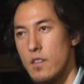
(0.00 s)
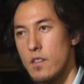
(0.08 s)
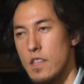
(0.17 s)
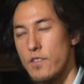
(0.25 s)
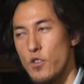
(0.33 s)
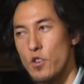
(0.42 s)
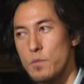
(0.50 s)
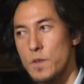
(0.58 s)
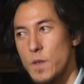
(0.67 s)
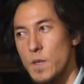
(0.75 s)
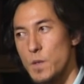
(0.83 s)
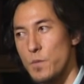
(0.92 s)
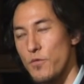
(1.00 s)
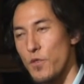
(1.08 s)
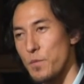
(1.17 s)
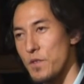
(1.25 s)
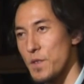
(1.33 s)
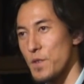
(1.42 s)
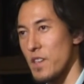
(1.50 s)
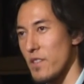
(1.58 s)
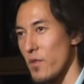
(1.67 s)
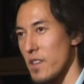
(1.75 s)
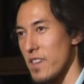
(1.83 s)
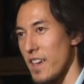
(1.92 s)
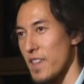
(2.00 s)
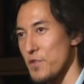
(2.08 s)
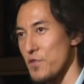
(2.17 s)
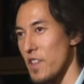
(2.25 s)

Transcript: And if you heard me say this before, please don't give away the answer.